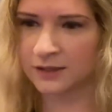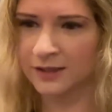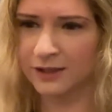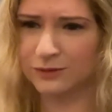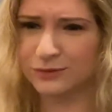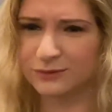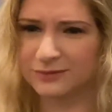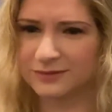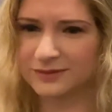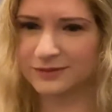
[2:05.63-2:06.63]
Ooh.
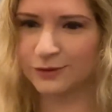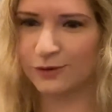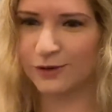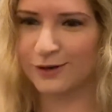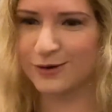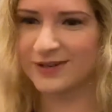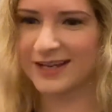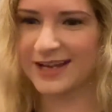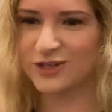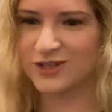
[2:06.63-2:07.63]
Oh,
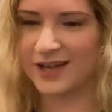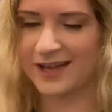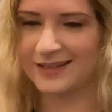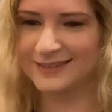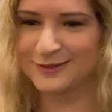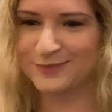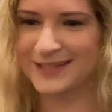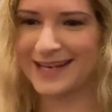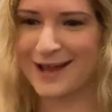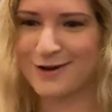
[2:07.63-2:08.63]
nice shot.
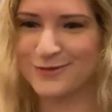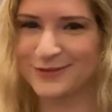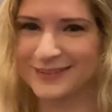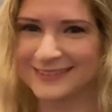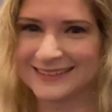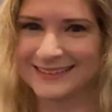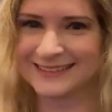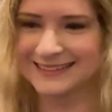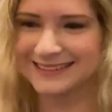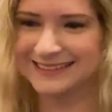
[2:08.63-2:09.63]
But no.
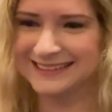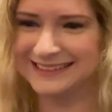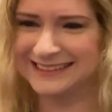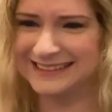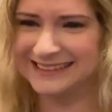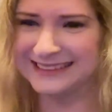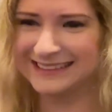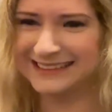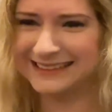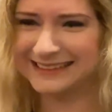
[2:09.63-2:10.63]

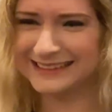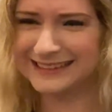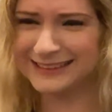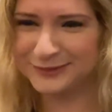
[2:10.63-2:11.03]
Oh.